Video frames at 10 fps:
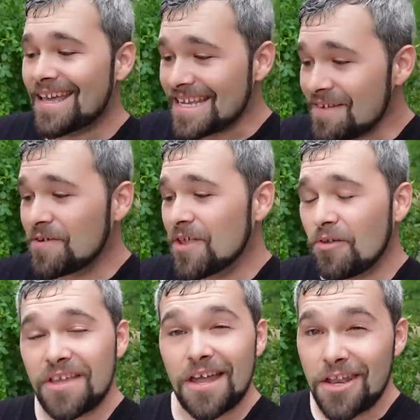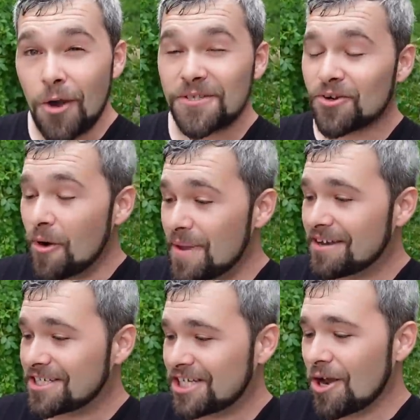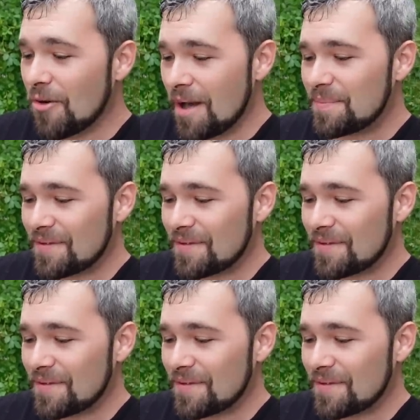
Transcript: And even though the unknowns are about to show up,